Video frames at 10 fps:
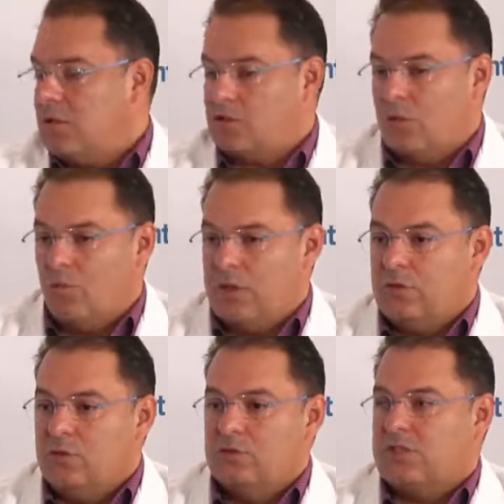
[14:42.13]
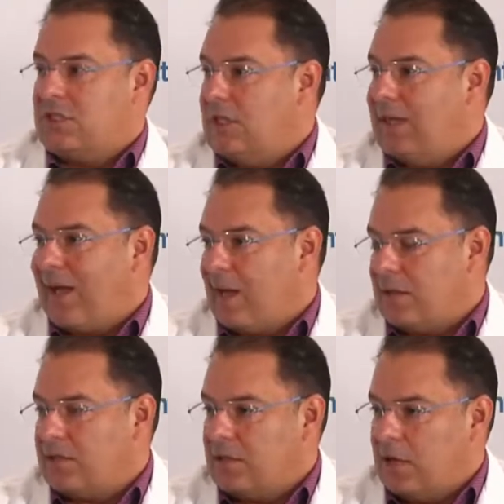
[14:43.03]
So we do see
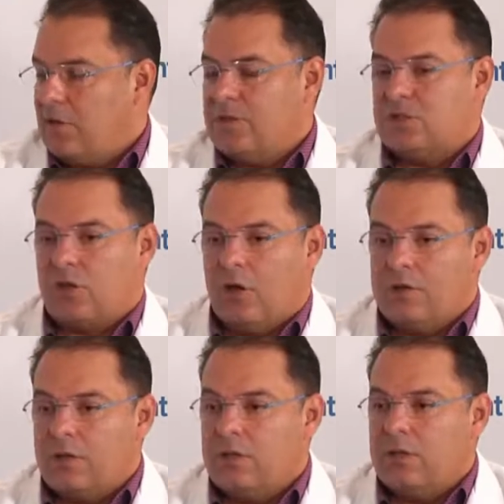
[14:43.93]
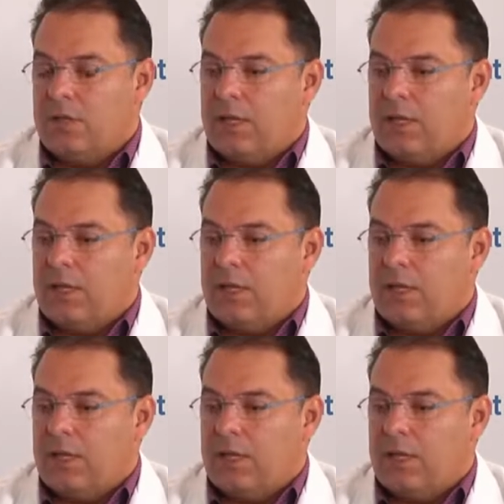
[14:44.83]
light at the end of the tunnel.